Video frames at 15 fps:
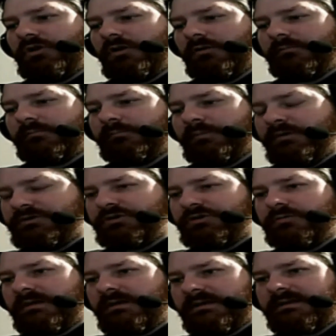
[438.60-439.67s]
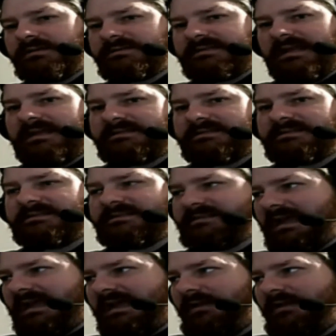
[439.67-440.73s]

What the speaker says: put you in a stasis and